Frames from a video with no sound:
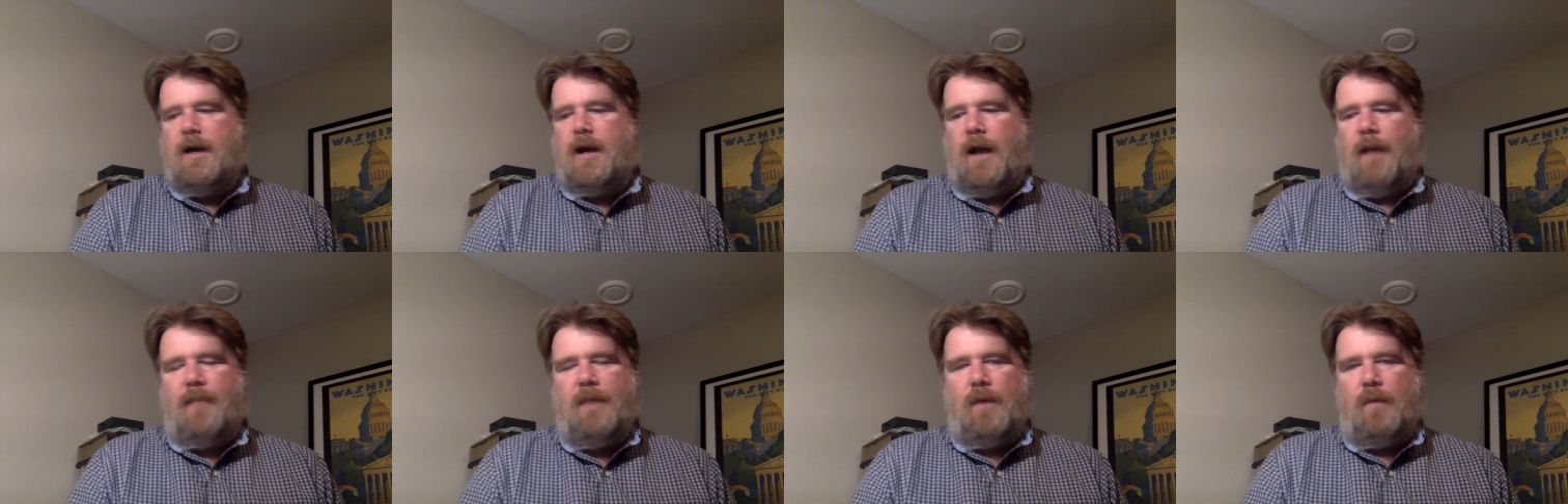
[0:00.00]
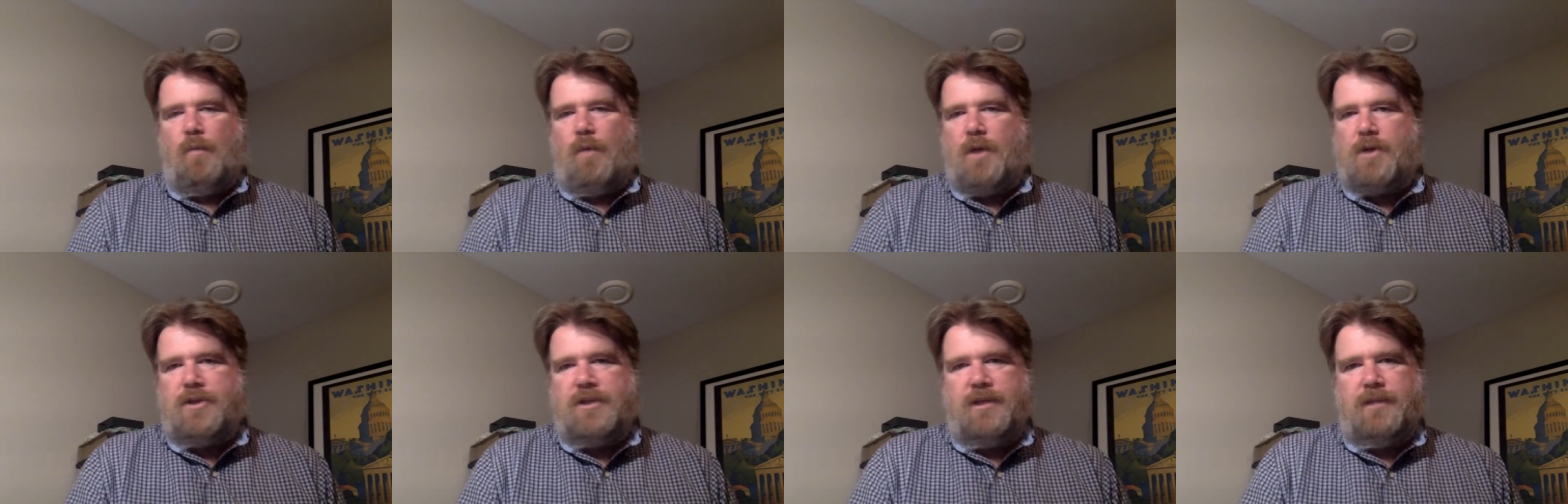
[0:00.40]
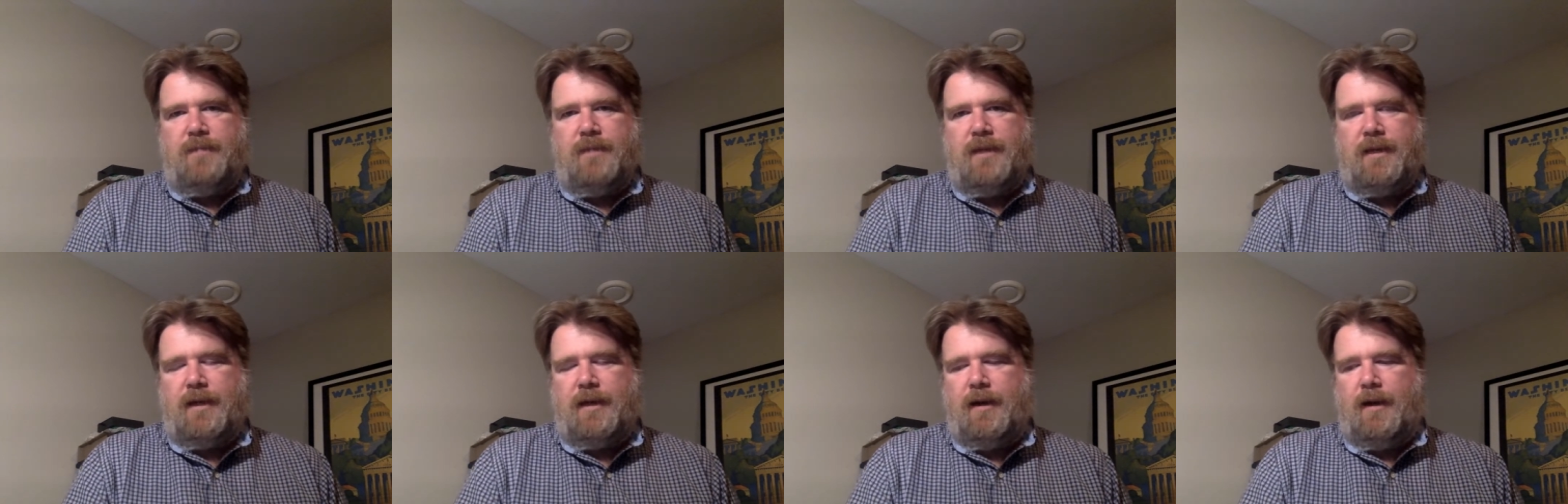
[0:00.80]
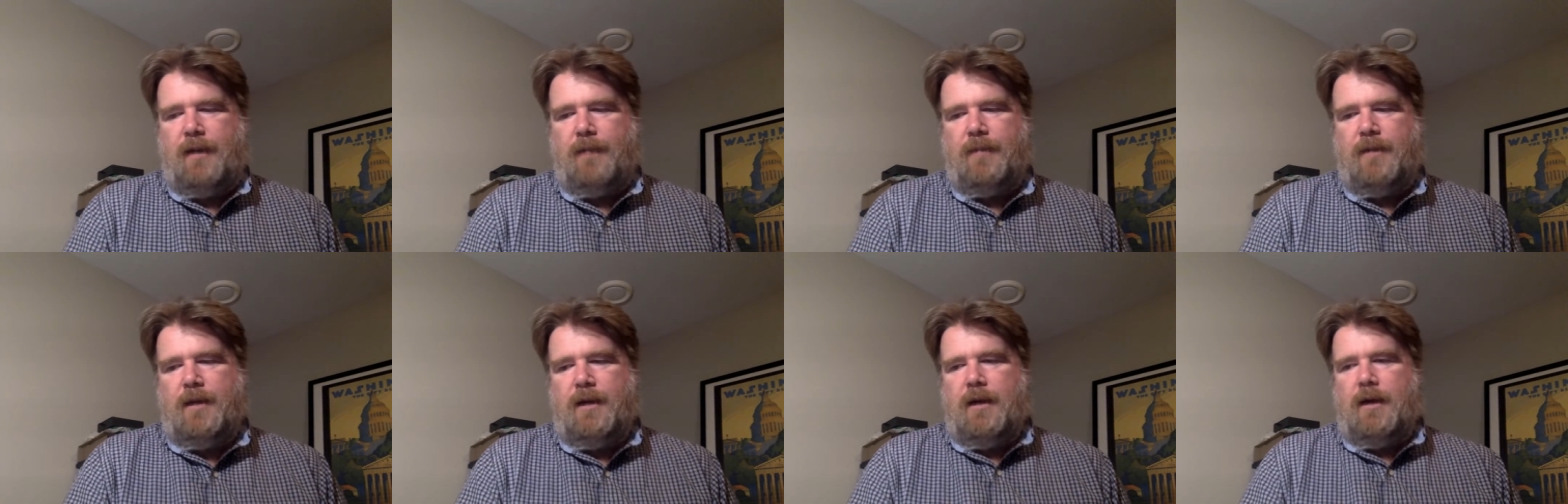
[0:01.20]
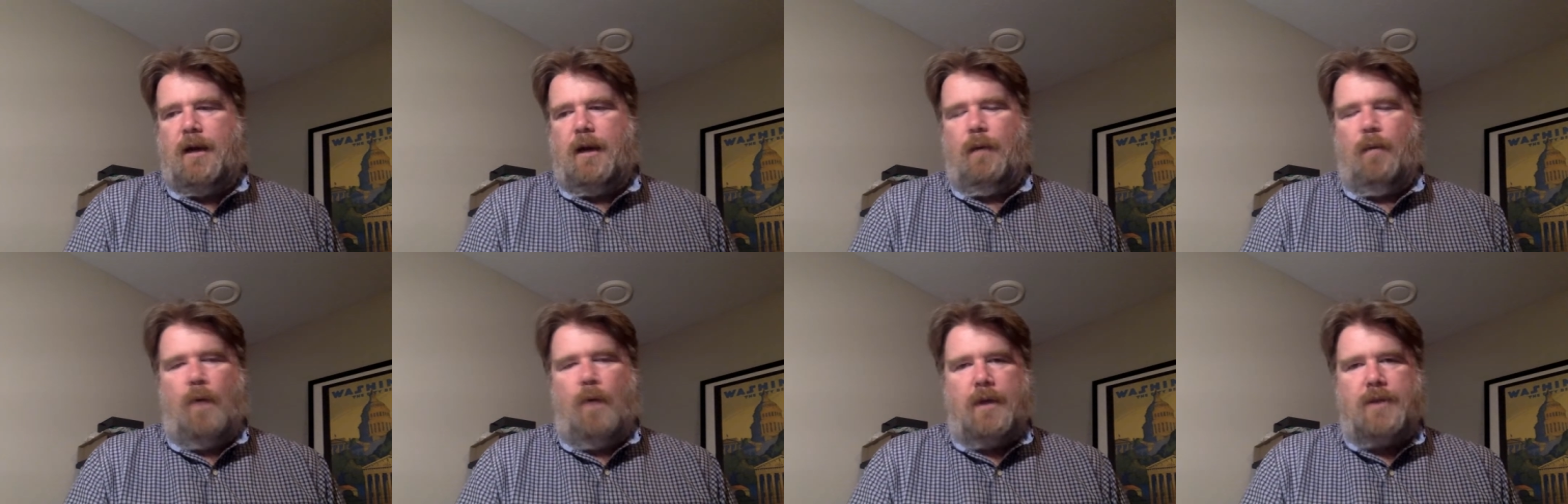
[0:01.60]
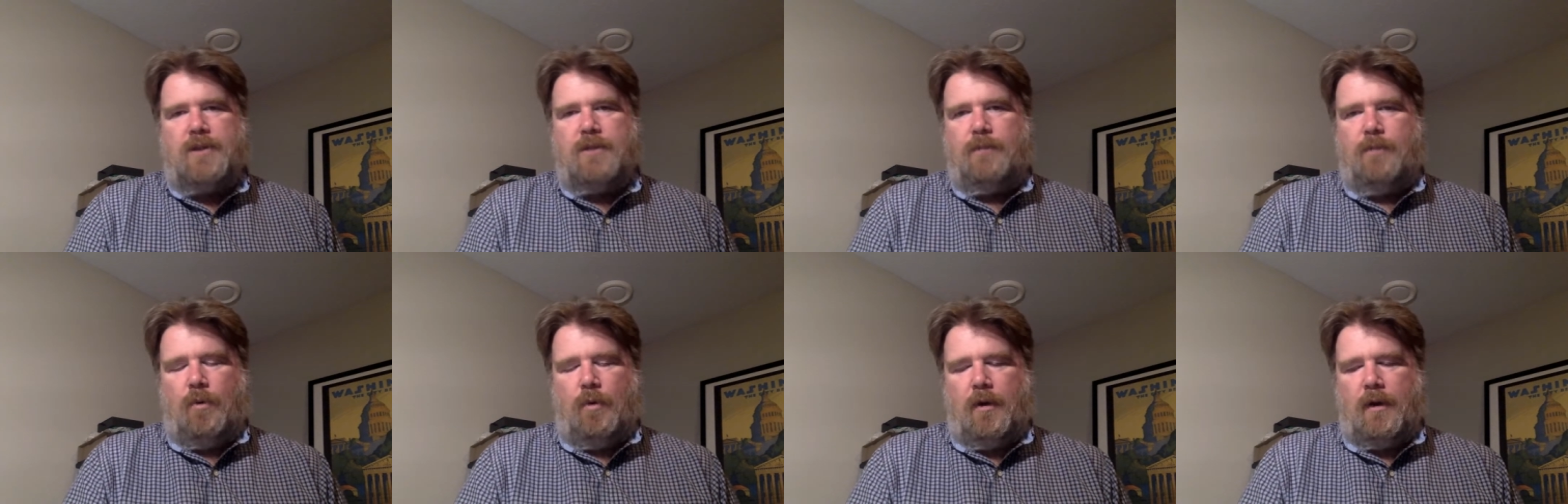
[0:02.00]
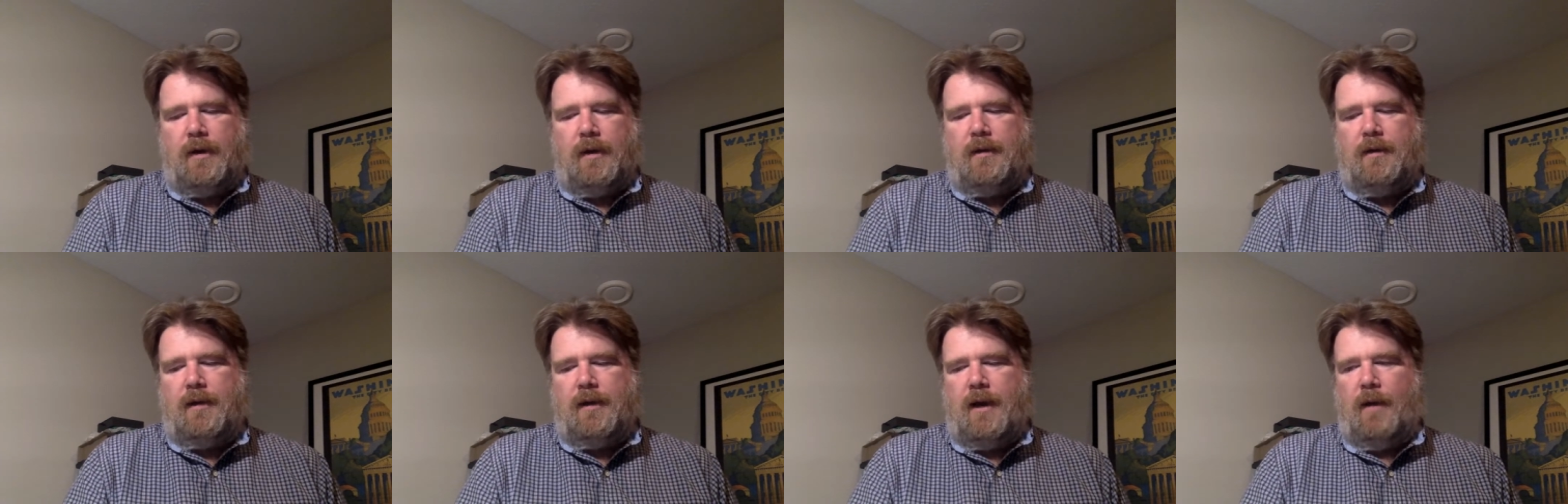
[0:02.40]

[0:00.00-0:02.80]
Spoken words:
I'm not rushing to pick it up. I want to support it.